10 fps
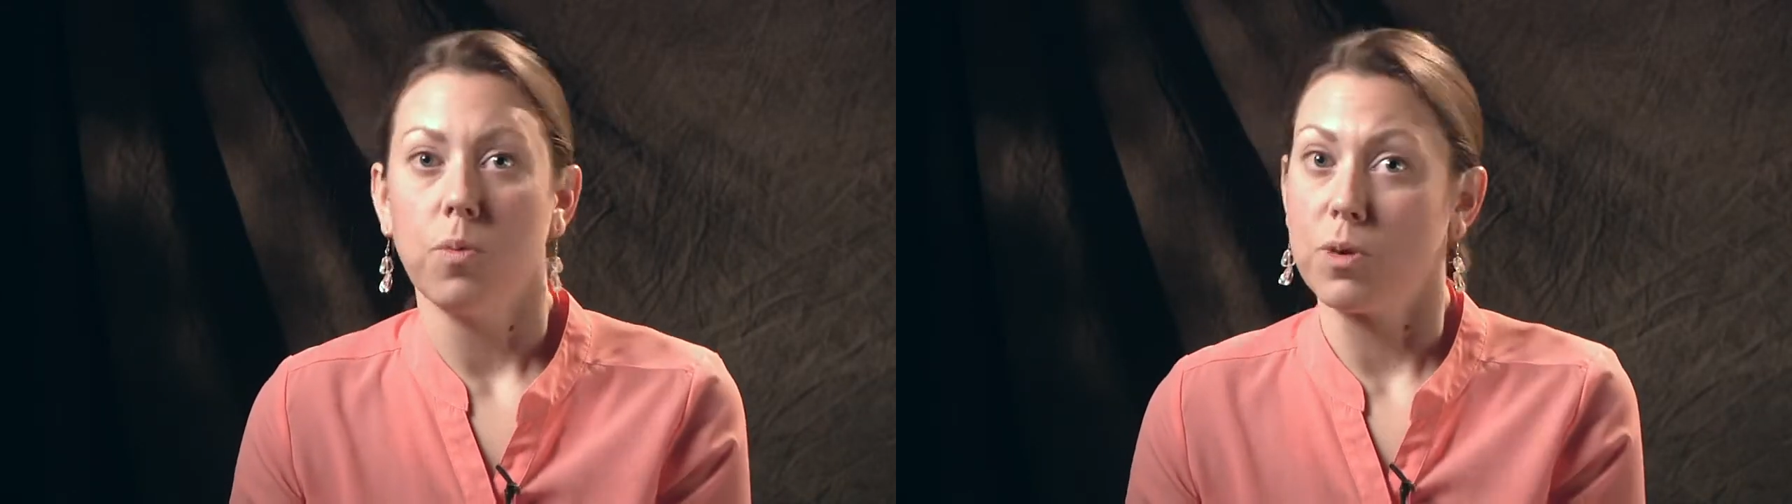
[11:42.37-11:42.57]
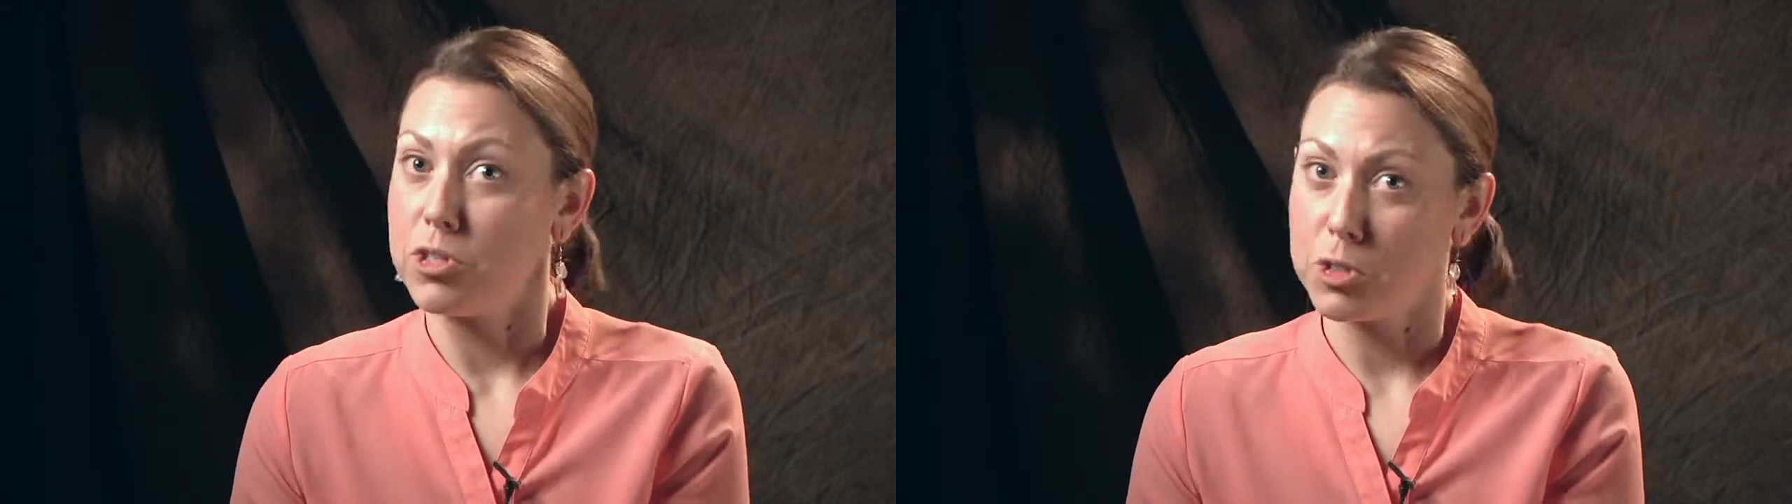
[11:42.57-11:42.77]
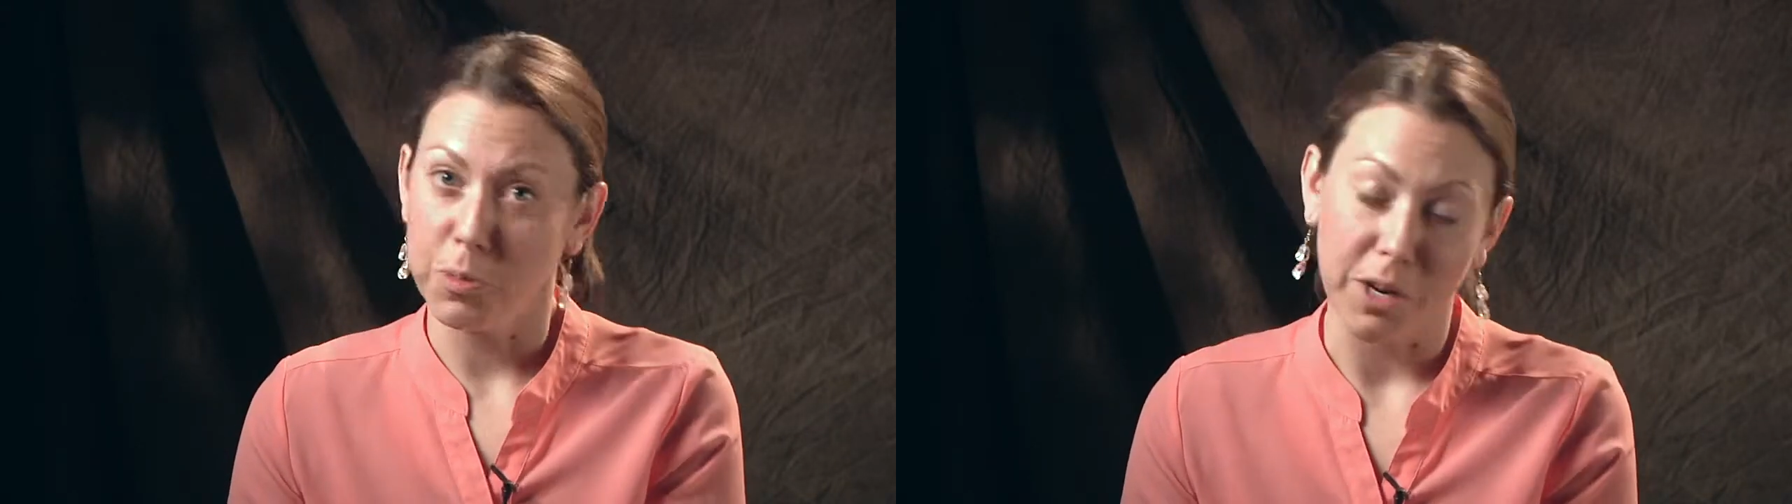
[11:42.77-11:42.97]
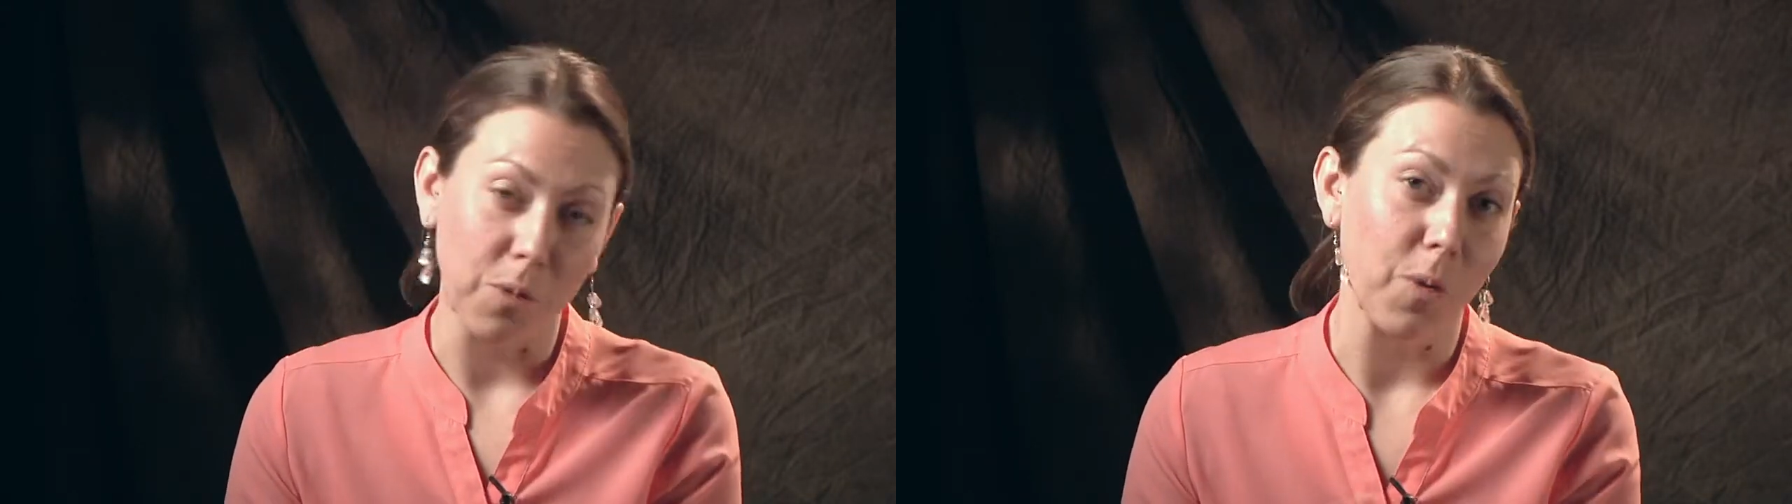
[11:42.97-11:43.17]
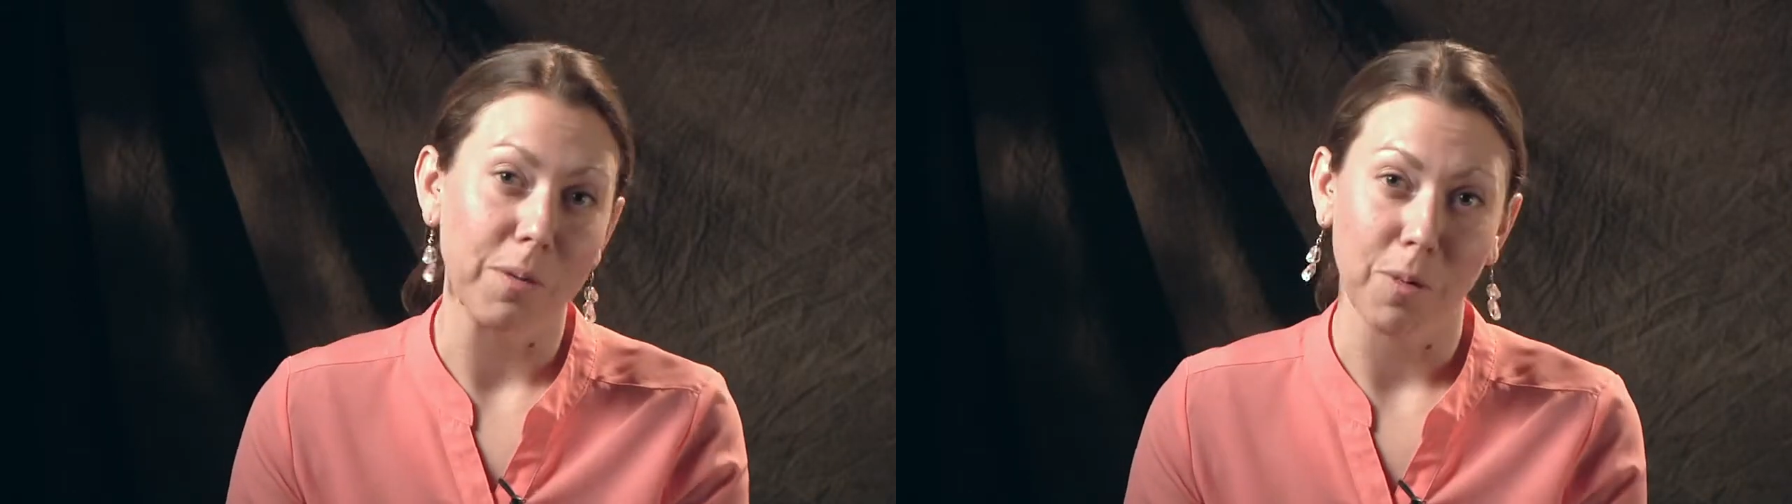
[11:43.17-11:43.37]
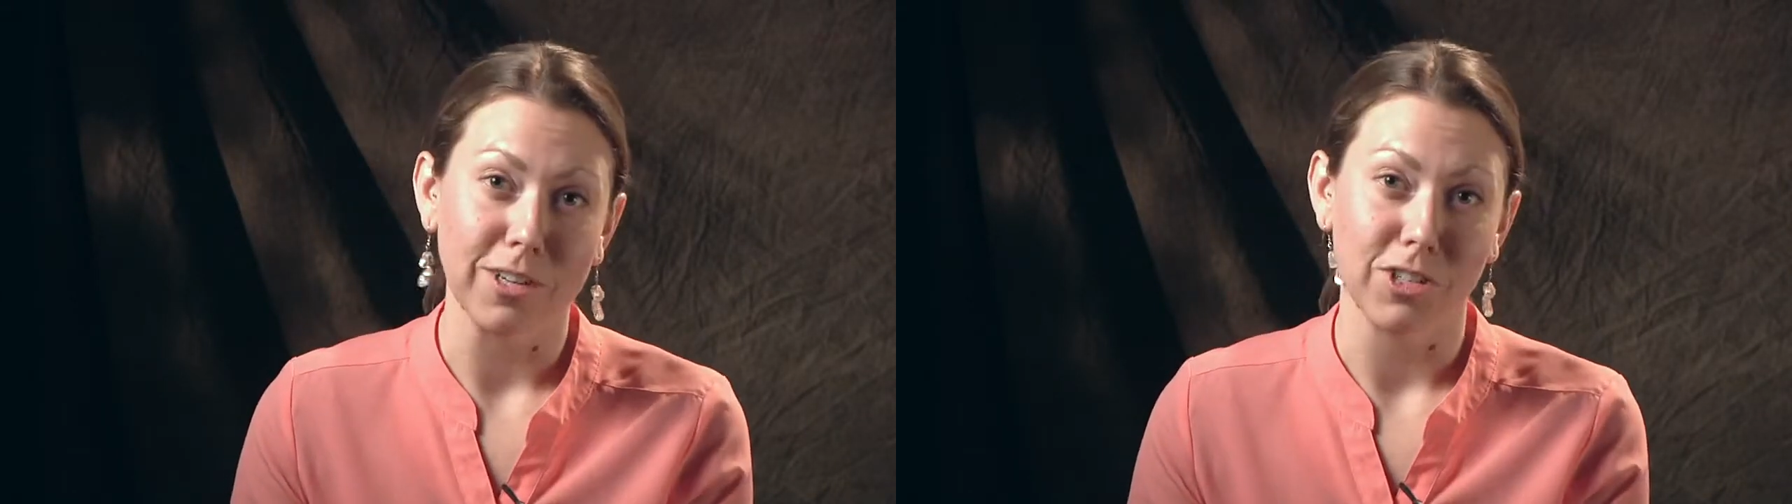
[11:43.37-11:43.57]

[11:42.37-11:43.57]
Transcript: we're just putting one more